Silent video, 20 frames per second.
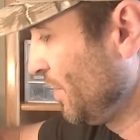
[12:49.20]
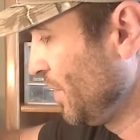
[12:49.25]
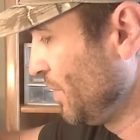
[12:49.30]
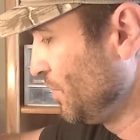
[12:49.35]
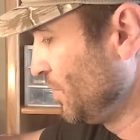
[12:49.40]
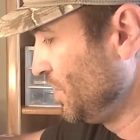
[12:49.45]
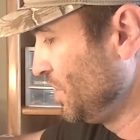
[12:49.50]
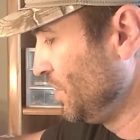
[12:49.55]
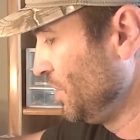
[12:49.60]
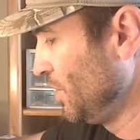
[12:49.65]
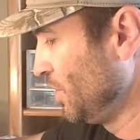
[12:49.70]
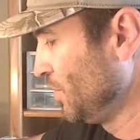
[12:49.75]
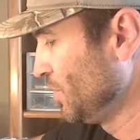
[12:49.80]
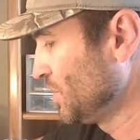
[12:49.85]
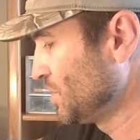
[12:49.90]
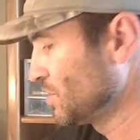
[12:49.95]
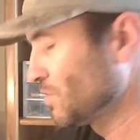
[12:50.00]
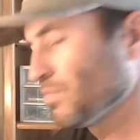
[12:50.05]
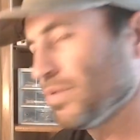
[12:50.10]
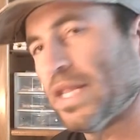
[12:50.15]
And then when you
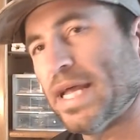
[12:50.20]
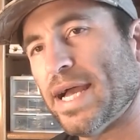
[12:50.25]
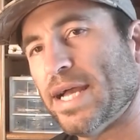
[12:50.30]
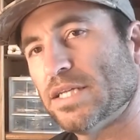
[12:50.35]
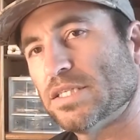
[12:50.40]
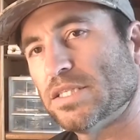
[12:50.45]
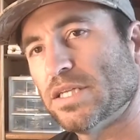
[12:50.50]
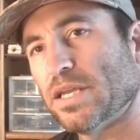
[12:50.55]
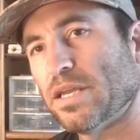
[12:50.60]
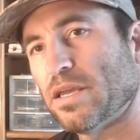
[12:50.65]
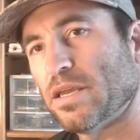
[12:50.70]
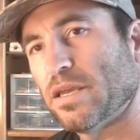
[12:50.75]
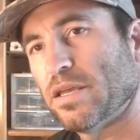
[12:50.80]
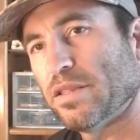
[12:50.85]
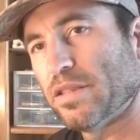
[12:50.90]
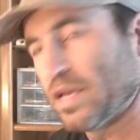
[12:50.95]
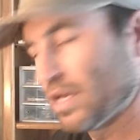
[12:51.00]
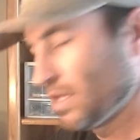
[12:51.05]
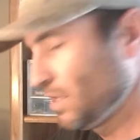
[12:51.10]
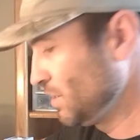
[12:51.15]
notice your
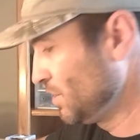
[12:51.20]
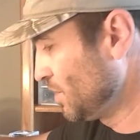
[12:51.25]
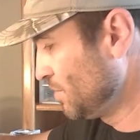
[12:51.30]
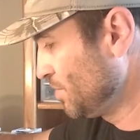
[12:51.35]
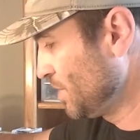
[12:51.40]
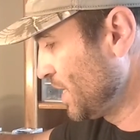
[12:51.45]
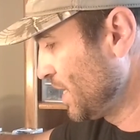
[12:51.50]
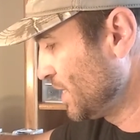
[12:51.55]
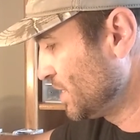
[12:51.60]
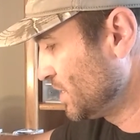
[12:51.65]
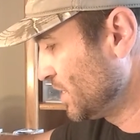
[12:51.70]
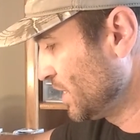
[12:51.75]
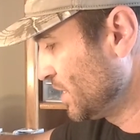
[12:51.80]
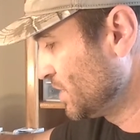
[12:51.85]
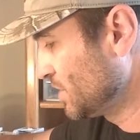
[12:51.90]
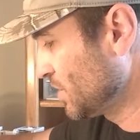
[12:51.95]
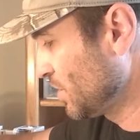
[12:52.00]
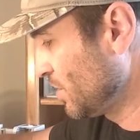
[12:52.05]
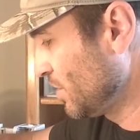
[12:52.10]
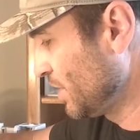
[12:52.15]
plastic, the clear
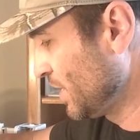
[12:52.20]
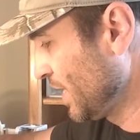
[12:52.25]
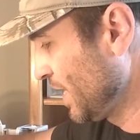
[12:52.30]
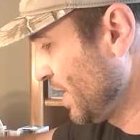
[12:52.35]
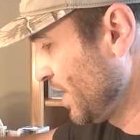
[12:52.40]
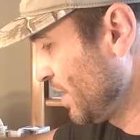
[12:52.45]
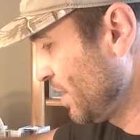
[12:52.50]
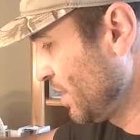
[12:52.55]
plastic, starting to